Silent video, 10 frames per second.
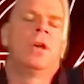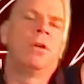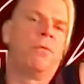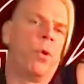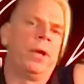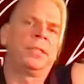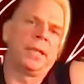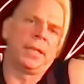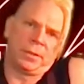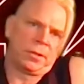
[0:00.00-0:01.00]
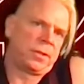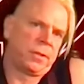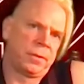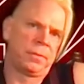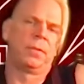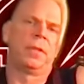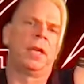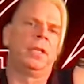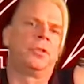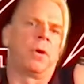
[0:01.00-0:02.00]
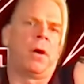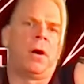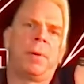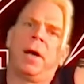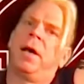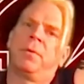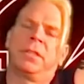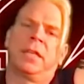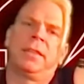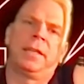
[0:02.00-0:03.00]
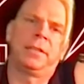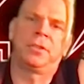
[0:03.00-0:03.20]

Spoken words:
voicings that you draw upon, which I think is